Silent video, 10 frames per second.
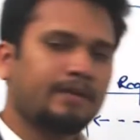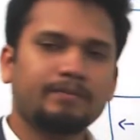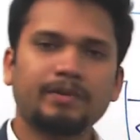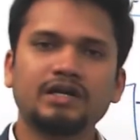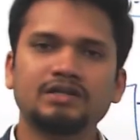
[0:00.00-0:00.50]

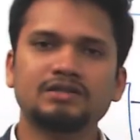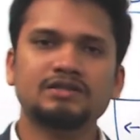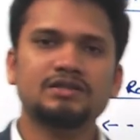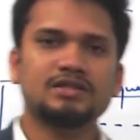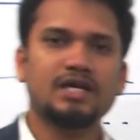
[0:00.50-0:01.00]
but
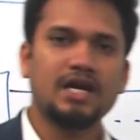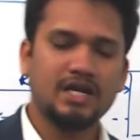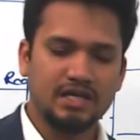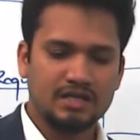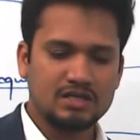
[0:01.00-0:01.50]
there
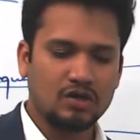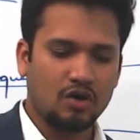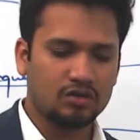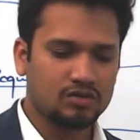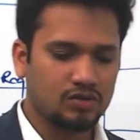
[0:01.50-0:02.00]
is
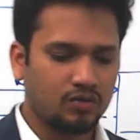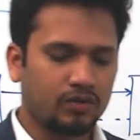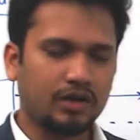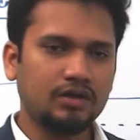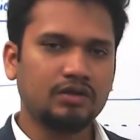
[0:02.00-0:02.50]
also
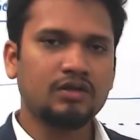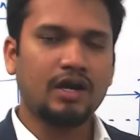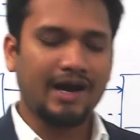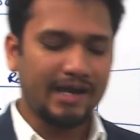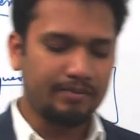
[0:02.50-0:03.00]
one
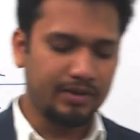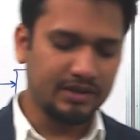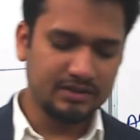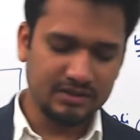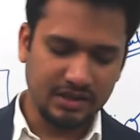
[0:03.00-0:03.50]

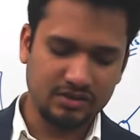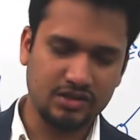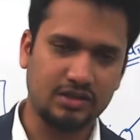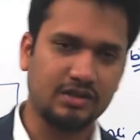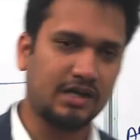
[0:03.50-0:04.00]
hybrid
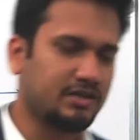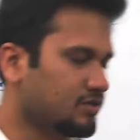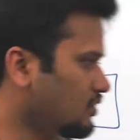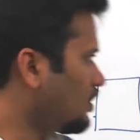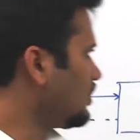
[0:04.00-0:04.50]
structure that is
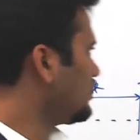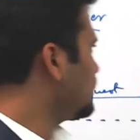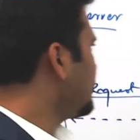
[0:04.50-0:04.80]
called